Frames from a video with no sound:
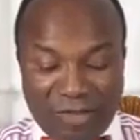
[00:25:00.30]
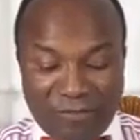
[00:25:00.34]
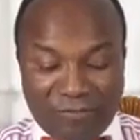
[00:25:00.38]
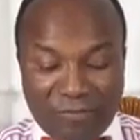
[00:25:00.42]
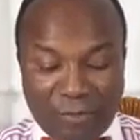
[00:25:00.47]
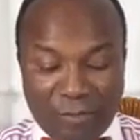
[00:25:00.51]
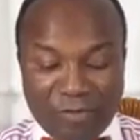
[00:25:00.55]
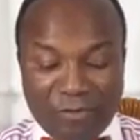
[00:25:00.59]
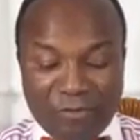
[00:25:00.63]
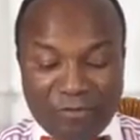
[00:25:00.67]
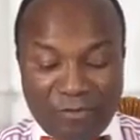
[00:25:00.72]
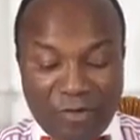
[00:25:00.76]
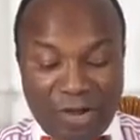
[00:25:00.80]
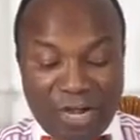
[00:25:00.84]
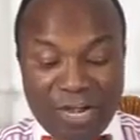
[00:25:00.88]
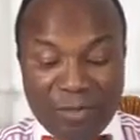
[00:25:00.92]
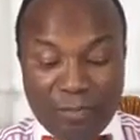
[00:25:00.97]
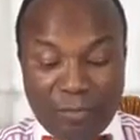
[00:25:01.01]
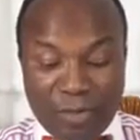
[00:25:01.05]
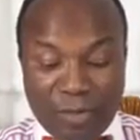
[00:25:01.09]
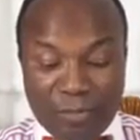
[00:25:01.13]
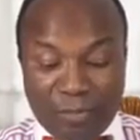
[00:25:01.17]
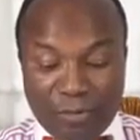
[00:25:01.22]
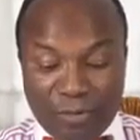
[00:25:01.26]
from the very
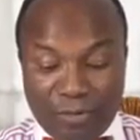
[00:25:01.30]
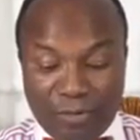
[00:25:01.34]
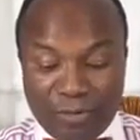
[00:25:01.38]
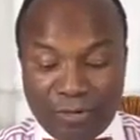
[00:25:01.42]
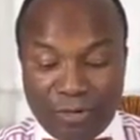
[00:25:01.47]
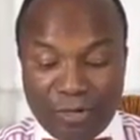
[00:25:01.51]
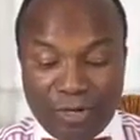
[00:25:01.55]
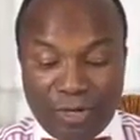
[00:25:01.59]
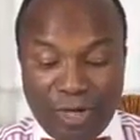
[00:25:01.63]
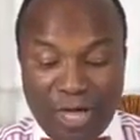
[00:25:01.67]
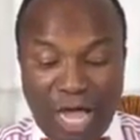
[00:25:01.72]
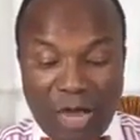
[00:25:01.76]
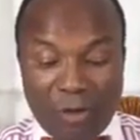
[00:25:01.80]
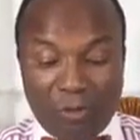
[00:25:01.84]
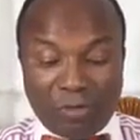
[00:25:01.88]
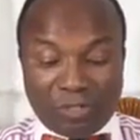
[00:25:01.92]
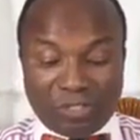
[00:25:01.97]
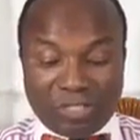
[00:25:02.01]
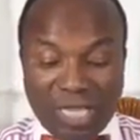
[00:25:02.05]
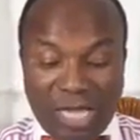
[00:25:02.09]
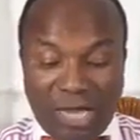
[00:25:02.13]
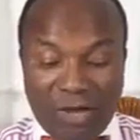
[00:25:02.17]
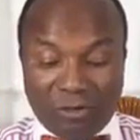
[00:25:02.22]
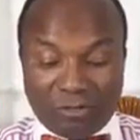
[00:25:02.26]
people I was
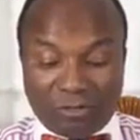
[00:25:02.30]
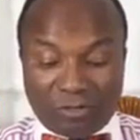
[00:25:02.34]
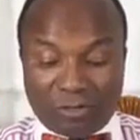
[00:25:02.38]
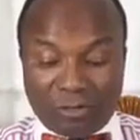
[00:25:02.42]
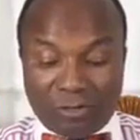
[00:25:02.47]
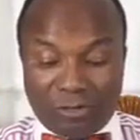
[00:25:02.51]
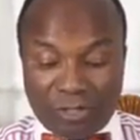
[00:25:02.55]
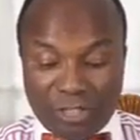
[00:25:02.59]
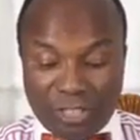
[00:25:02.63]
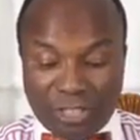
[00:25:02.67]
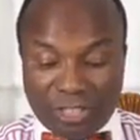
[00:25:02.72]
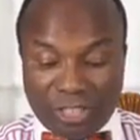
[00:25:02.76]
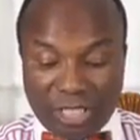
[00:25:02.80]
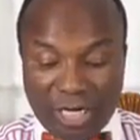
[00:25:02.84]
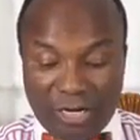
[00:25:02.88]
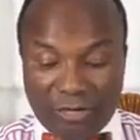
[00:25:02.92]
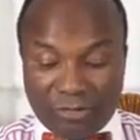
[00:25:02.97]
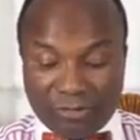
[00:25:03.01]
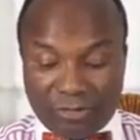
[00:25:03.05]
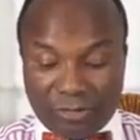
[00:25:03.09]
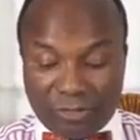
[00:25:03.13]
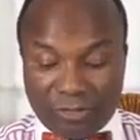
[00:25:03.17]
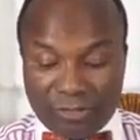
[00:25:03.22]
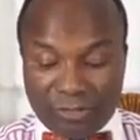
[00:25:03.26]
out to reach out
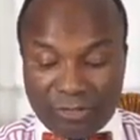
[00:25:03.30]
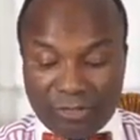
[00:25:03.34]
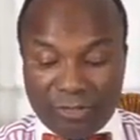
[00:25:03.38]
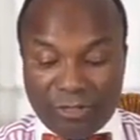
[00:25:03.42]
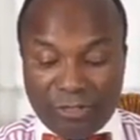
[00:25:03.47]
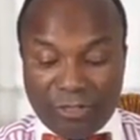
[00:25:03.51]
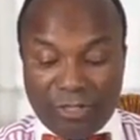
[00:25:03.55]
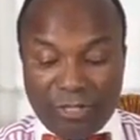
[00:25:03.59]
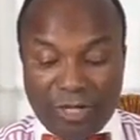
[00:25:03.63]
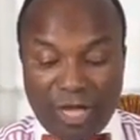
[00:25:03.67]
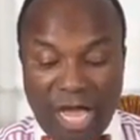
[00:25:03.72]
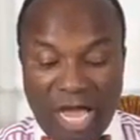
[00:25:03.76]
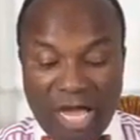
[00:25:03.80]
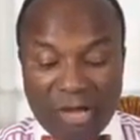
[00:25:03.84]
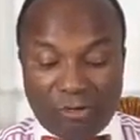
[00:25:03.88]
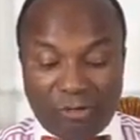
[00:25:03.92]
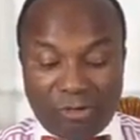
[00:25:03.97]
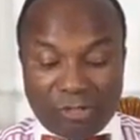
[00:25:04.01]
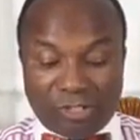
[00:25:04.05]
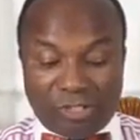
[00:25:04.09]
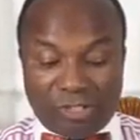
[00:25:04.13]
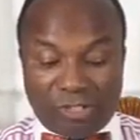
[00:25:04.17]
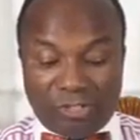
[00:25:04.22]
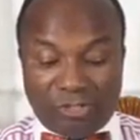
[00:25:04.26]
to. I
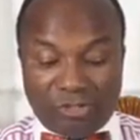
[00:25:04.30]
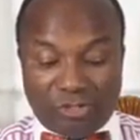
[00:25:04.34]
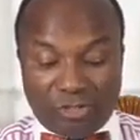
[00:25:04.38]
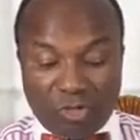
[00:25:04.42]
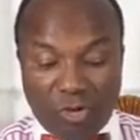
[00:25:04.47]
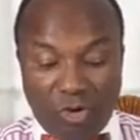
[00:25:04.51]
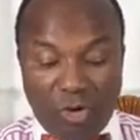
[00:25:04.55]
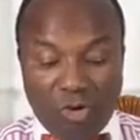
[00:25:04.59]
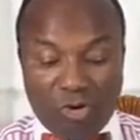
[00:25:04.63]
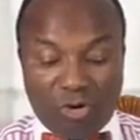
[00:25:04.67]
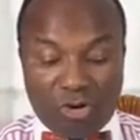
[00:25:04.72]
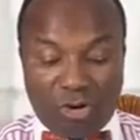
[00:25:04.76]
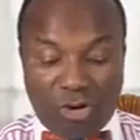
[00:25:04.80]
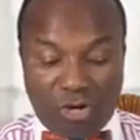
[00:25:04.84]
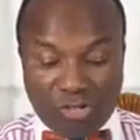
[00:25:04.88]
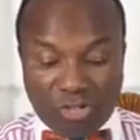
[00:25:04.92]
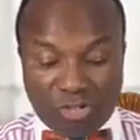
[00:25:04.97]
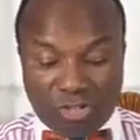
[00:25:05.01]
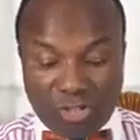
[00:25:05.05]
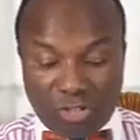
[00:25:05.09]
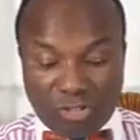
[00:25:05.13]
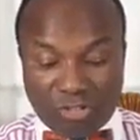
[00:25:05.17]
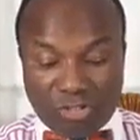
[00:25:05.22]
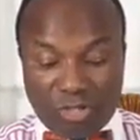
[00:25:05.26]
was so
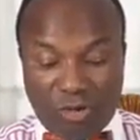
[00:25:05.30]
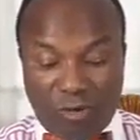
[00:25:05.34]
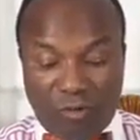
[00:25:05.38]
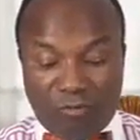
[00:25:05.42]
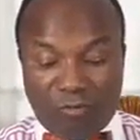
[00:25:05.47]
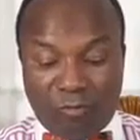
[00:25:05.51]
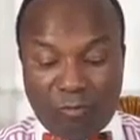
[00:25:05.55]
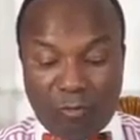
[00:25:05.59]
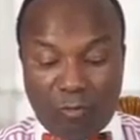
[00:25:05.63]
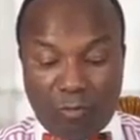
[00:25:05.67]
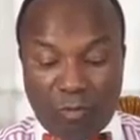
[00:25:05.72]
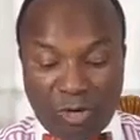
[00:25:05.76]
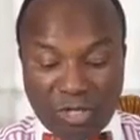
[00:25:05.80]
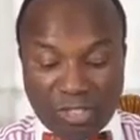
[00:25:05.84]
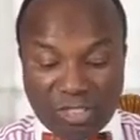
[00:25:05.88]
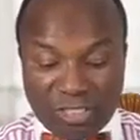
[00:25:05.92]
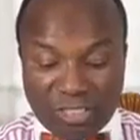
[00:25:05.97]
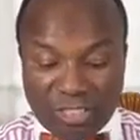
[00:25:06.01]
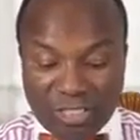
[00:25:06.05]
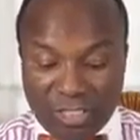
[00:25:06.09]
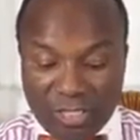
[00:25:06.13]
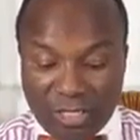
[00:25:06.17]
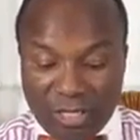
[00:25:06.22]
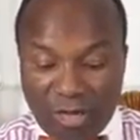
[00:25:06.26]
conscious of what
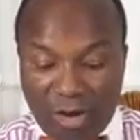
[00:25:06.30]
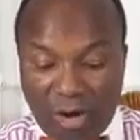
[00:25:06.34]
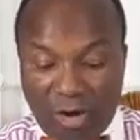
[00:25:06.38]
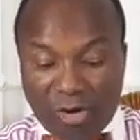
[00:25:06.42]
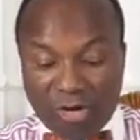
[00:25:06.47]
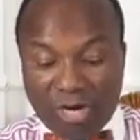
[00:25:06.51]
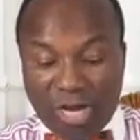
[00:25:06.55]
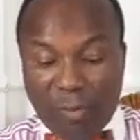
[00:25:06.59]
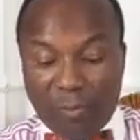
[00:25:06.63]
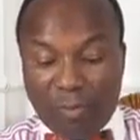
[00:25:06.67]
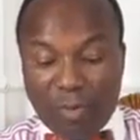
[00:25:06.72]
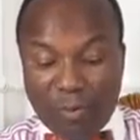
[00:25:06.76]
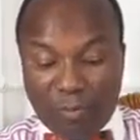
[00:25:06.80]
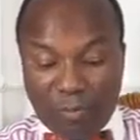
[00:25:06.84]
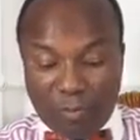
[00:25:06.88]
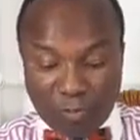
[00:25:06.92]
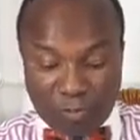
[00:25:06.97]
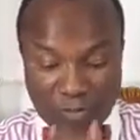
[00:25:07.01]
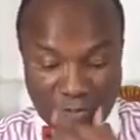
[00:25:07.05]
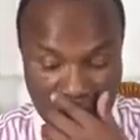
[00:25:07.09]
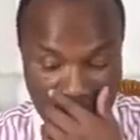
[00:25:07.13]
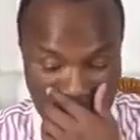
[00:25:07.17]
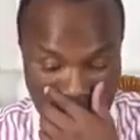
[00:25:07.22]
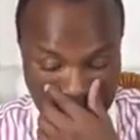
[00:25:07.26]
other people
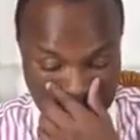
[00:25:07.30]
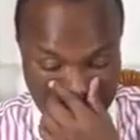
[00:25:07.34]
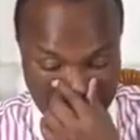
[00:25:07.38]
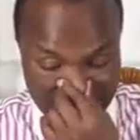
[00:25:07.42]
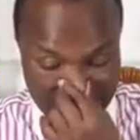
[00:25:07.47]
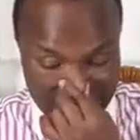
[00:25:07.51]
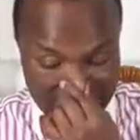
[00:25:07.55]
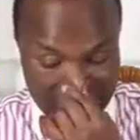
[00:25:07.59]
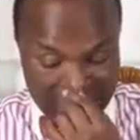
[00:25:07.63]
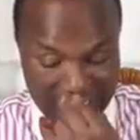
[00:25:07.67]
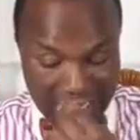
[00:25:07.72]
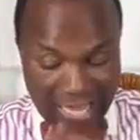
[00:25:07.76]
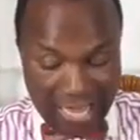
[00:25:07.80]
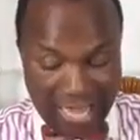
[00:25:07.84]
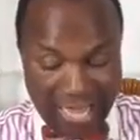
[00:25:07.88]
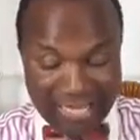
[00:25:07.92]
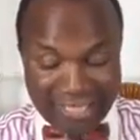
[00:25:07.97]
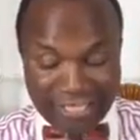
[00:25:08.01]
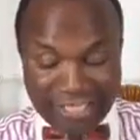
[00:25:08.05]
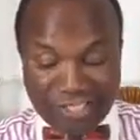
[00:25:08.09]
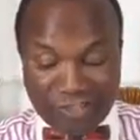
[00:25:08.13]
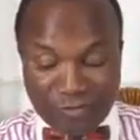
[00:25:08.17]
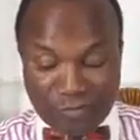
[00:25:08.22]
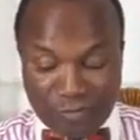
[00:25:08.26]
thought and
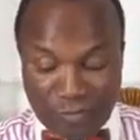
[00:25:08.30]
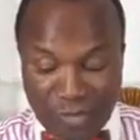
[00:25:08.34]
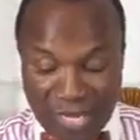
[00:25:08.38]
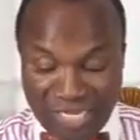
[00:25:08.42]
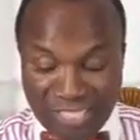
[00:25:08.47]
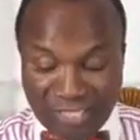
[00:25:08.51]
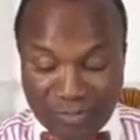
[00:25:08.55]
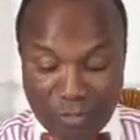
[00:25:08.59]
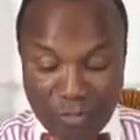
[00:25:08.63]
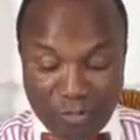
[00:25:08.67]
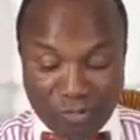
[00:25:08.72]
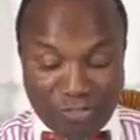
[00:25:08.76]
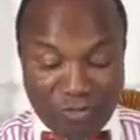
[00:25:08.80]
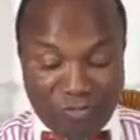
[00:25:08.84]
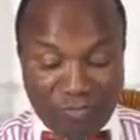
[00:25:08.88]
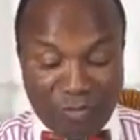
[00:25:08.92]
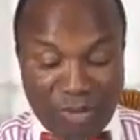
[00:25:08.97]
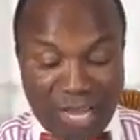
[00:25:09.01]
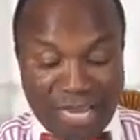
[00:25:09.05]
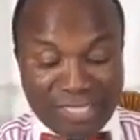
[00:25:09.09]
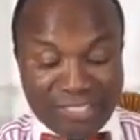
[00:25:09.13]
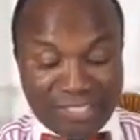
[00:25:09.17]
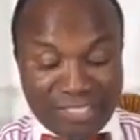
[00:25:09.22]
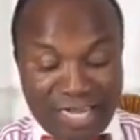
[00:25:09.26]
spent most of
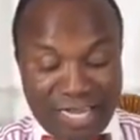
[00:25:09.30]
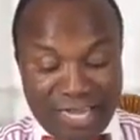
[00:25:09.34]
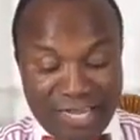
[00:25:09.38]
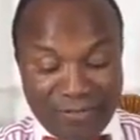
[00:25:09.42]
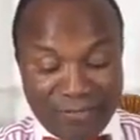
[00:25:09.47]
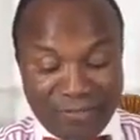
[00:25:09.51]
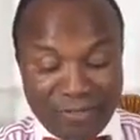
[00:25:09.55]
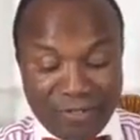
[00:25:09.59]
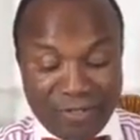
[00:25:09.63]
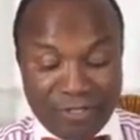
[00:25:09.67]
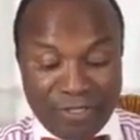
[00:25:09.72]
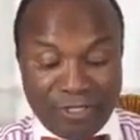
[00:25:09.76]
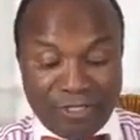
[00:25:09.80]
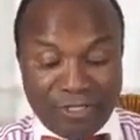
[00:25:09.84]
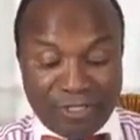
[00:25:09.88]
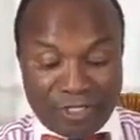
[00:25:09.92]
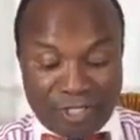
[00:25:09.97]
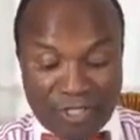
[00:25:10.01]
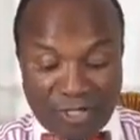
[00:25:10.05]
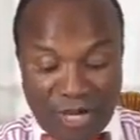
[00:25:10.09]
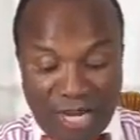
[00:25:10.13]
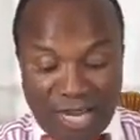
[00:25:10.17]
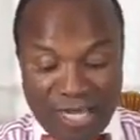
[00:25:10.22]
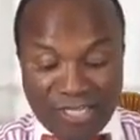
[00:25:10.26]
my time
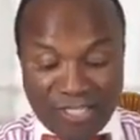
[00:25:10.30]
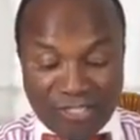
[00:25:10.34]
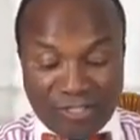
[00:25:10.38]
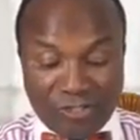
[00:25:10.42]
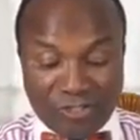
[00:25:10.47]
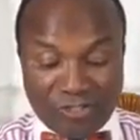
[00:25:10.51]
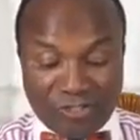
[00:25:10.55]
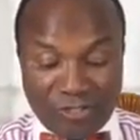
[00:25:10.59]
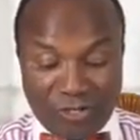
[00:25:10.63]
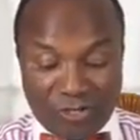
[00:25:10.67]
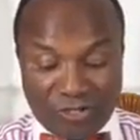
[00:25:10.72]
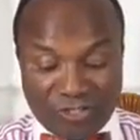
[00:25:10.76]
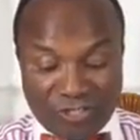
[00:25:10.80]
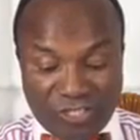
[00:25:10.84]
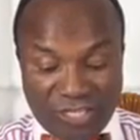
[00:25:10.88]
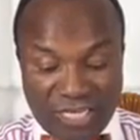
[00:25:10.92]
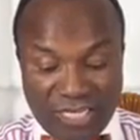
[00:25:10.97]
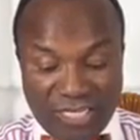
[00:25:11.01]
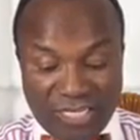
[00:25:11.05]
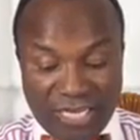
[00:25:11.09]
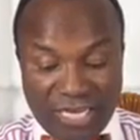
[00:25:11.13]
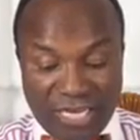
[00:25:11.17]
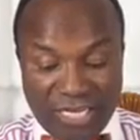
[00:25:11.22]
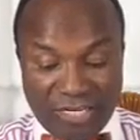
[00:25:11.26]
trying to
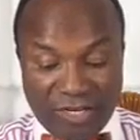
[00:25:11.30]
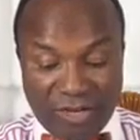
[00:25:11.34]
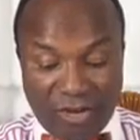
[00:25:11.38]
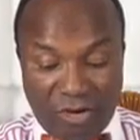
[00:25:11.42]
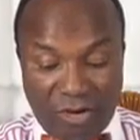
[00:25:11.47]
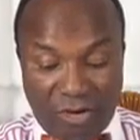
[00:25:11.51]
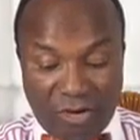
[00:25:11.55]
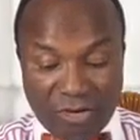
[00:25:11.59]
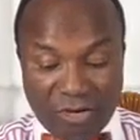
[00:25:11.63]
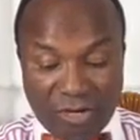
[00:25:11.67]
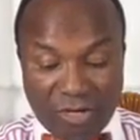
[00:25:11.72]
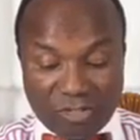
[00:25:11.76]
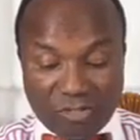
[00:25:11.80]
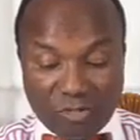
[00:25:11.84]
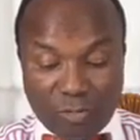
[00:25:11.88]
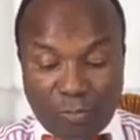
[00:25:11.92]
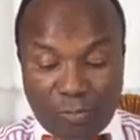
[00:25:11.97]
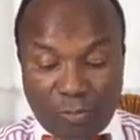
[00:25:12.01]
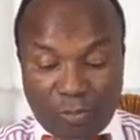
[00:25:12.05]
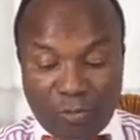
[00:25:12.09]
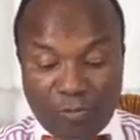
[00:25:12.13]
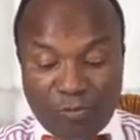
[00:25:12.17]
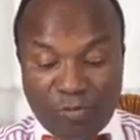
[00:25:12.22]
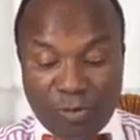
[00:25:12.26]
succeed in order to
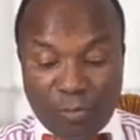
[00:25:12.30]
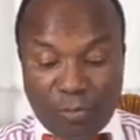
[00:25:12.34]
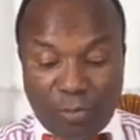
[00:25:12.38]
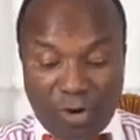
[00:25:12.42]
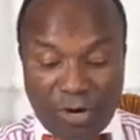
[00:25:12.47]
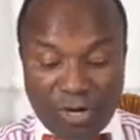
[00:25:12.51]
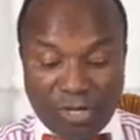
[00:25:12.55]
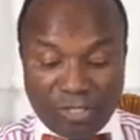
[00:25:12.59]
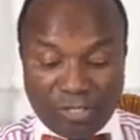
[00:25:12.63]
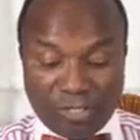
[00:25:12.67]
prove a point.